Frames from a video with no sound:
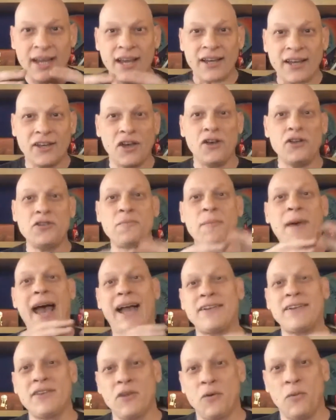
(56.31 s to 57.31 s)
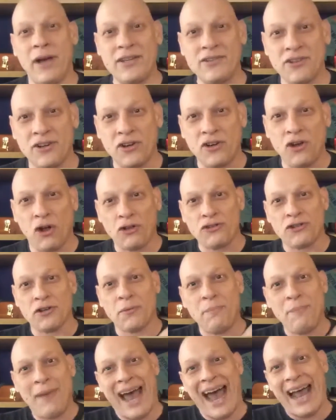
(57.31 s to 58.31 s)
goes back to the Western culture,
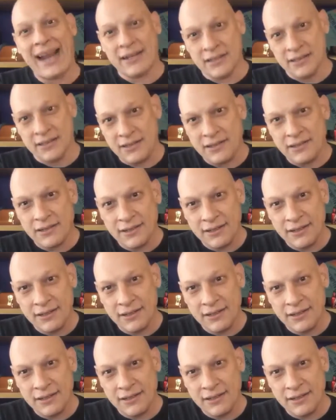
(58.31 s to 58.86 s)
patents